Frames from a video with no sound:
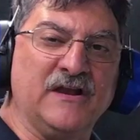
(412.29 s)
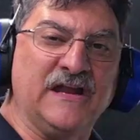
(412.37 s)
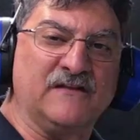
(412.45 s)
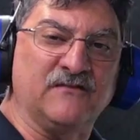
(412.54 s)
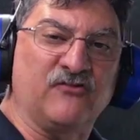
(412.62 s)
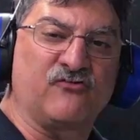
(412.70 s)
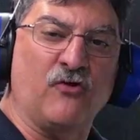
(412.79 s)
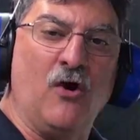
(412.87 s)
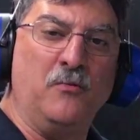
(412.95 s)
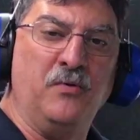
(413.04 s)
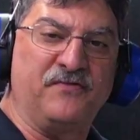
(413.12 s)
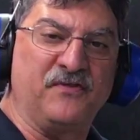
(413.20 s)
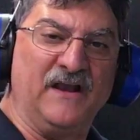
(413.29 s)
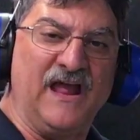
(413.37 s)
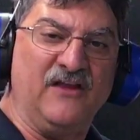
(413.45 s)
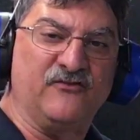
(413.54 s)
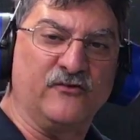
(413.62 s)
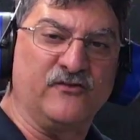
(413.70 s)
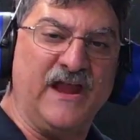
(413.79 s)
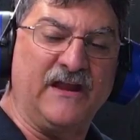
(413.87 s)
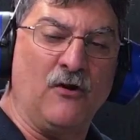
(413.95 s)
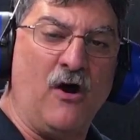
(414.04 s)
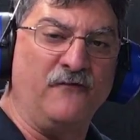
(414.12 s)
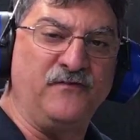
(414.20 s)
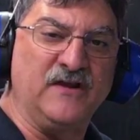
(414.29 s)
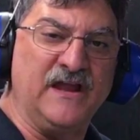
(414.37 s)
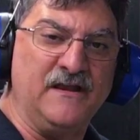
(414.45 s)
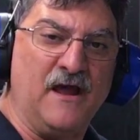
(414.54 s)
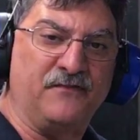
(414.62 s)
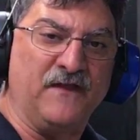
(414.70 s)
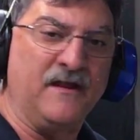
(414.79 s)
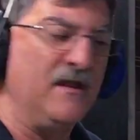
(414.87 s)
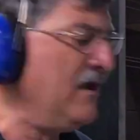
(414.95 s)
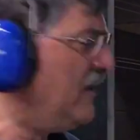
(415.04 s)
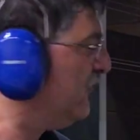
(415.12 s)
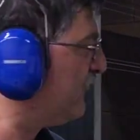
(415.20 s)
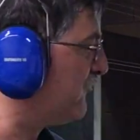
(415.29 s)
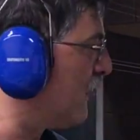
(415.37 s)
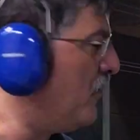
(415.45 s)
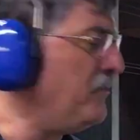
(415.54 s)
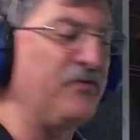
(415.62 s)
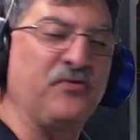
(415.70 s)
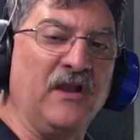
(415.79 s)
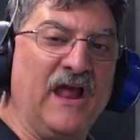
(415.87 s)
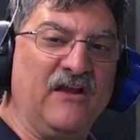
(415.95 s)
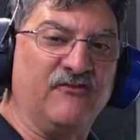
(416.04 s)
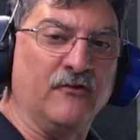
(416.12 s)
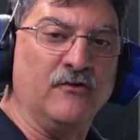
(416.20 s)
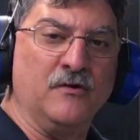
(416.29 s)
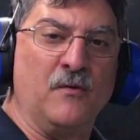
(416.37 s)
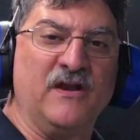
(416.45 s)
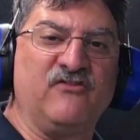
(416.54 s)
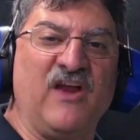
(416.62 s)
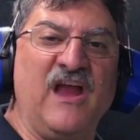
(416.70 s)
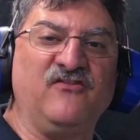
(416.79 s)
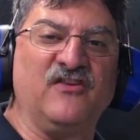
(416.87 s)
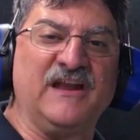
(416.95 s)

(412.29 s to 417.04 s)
to get the strobe with the laser. Take it off, you get nothing. Strobe with the laser. You want to change it